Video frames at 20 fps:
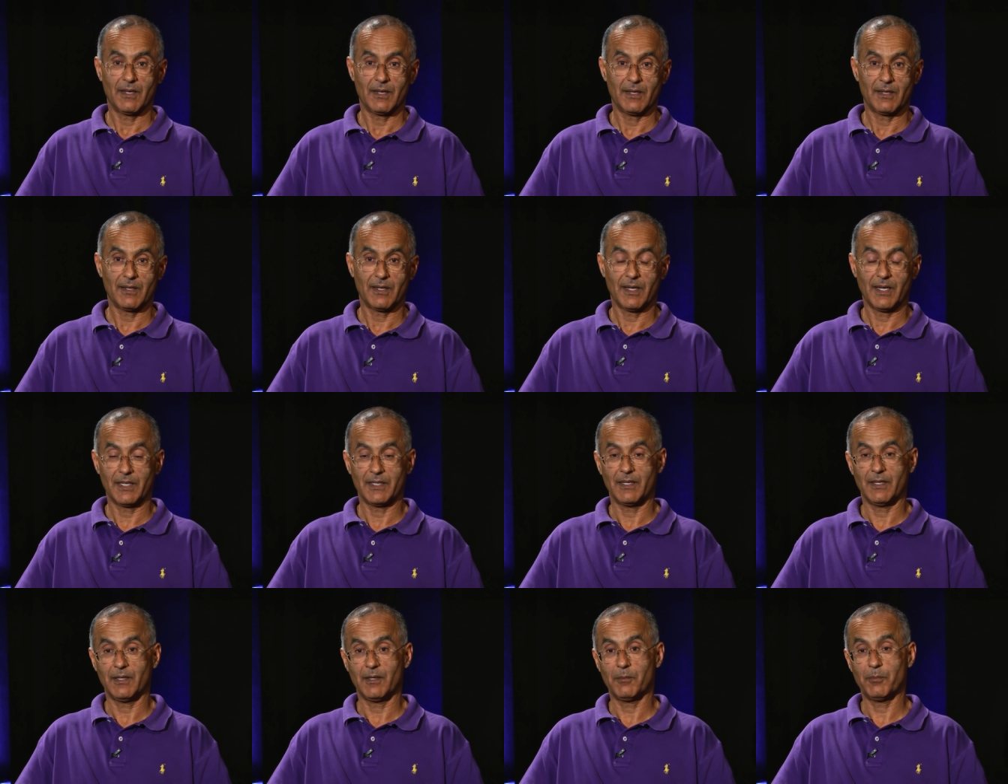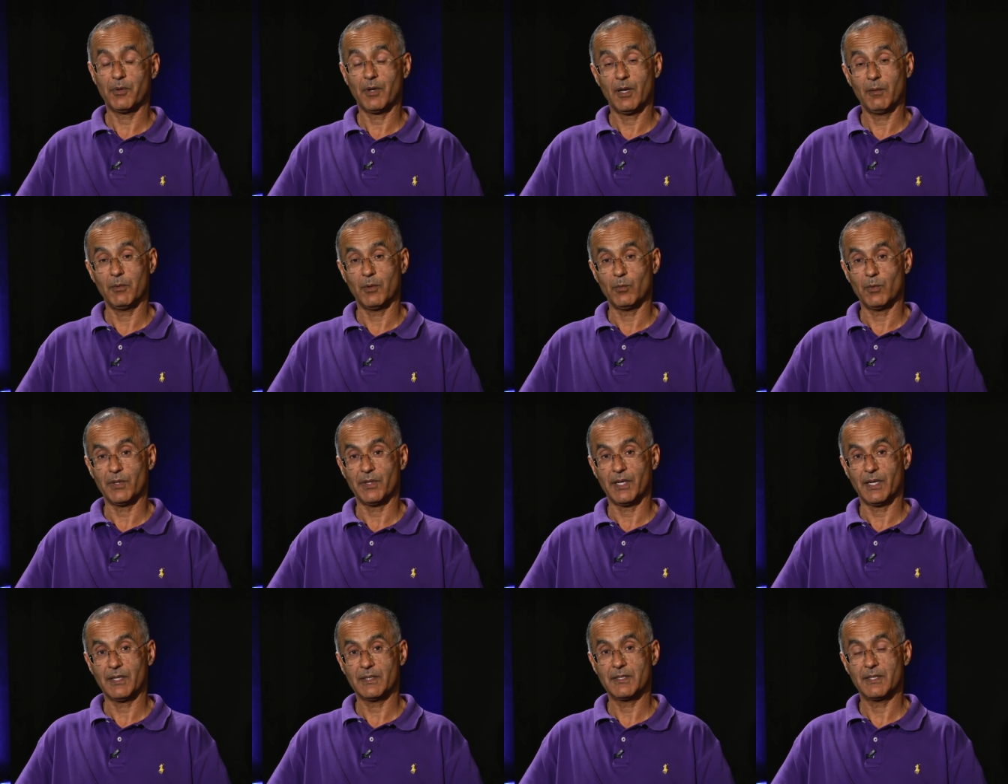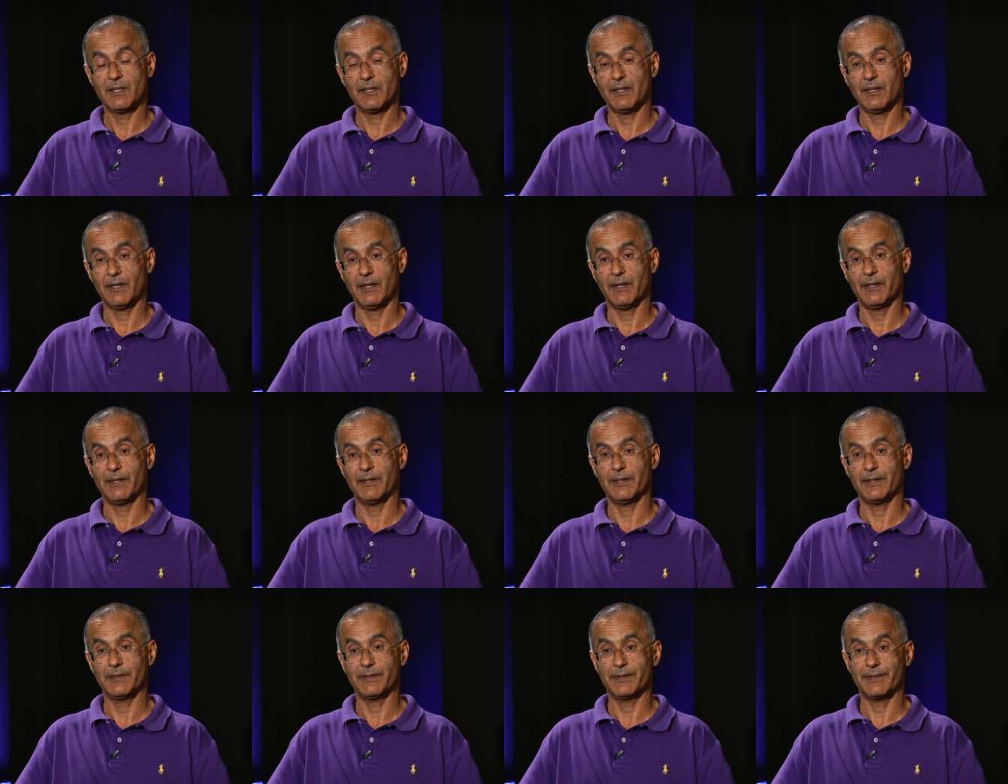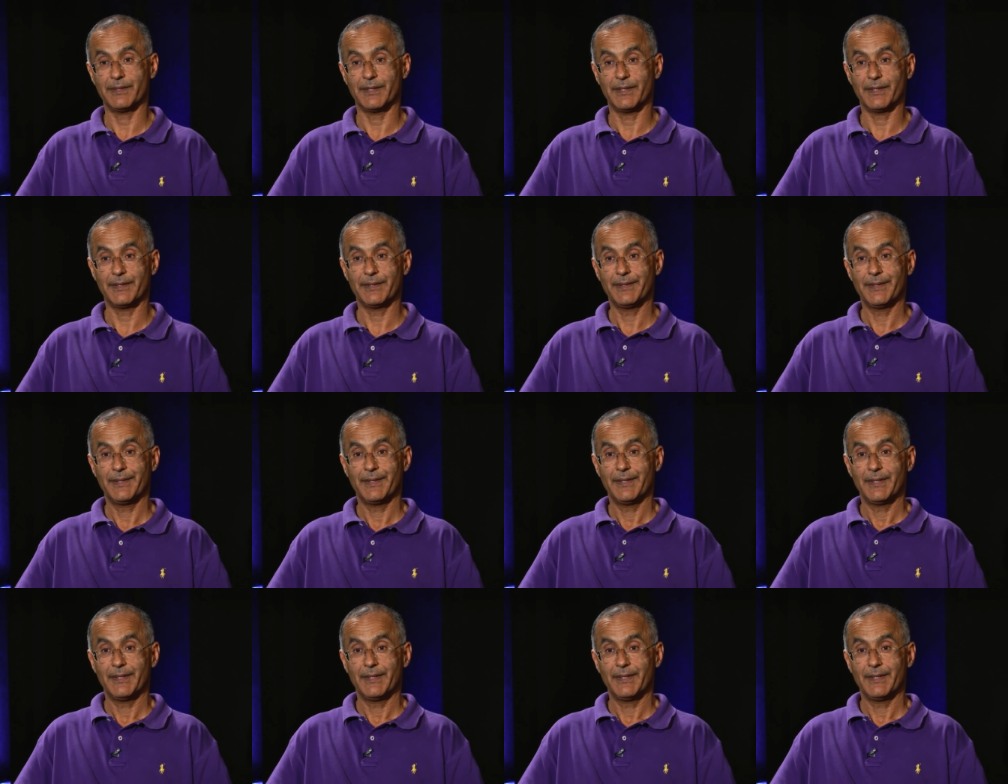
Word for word: and I had a little problem with that. And uh,